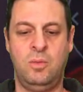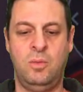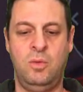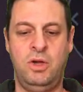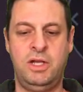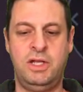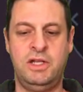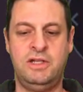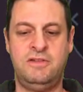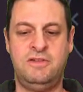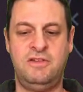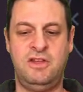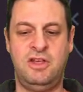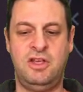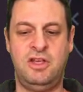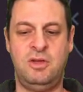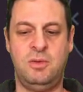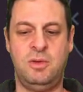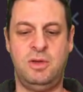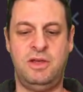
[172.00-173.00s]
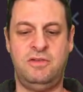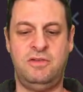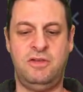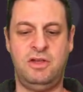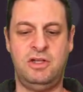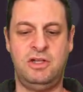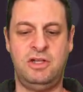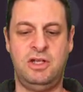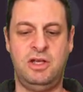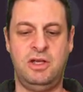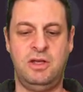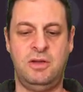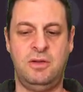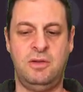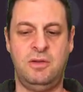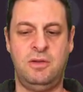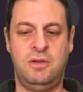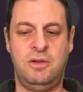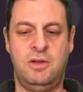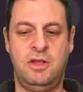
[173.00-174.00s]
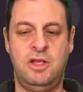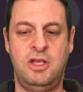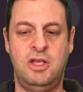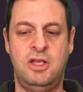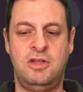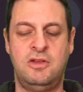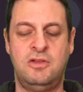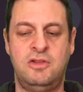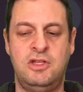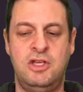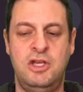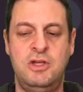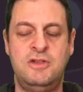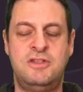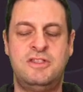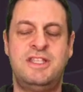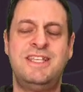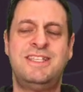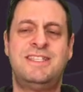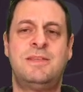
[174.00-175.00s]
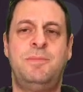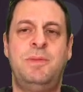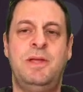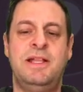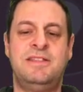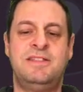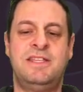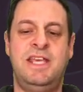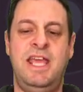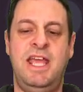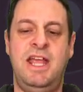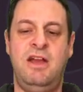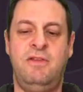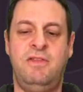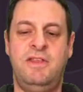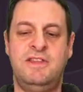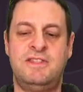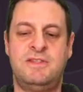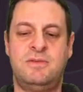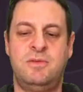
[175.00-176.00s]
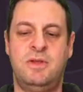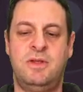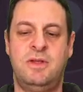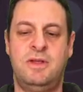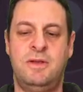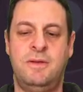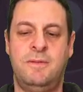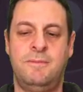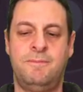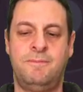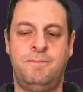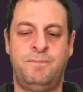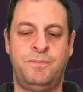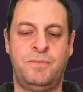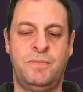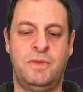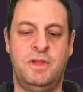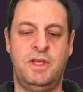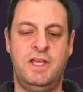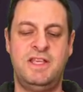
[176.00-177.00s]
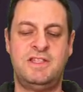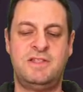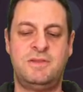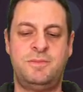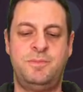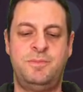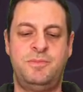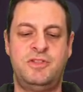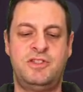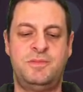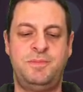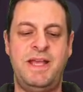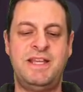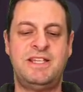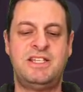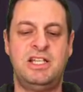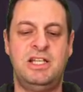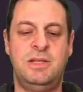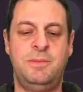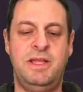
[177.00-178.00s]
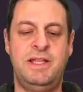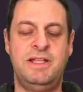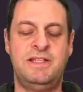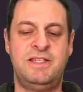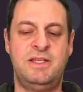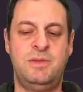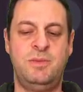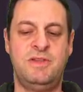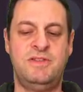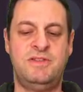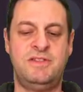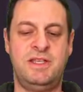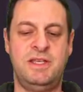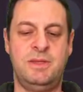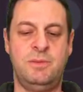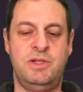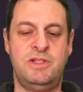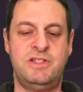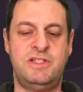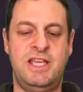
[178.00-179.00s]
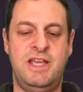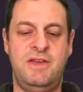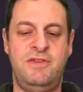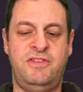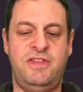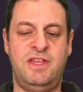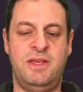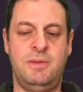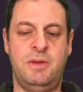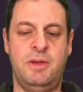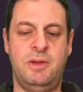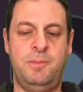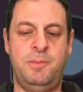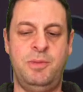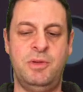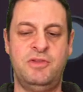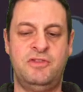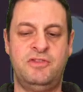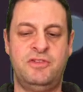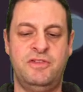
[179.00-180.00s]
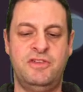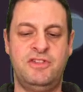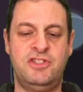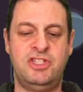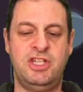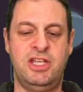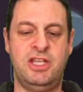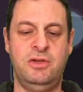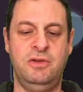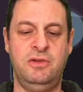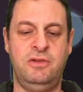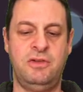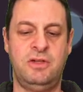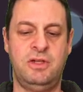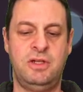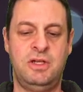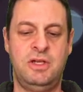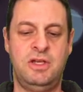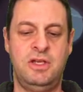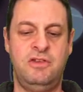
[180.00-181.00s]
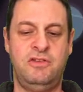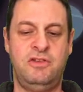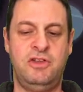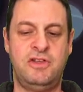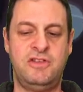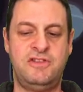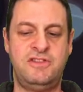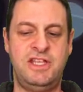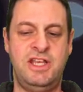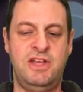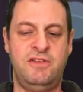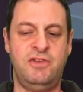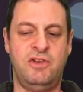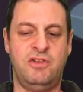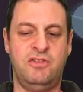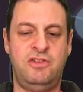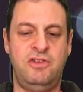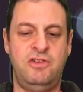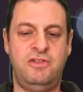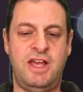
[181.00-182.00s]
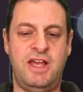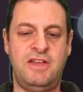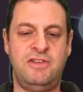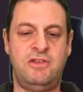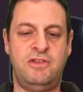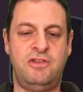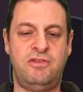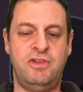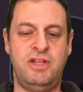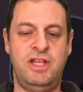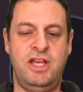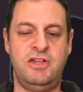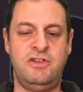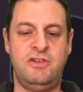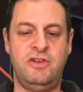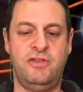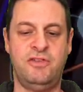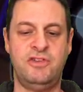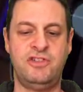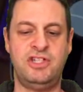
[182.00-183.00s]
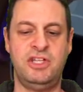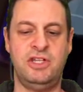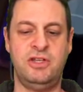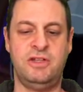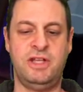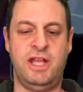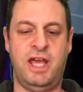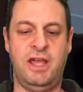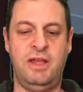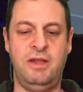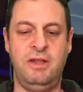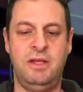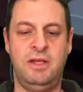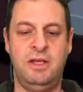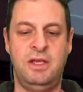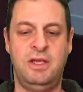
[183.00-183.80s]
What I'm going to do is I'm going to use this ability here, this his special ability which, which gives him a boost of his shield. So you can see I've got 2,300 on the shield now.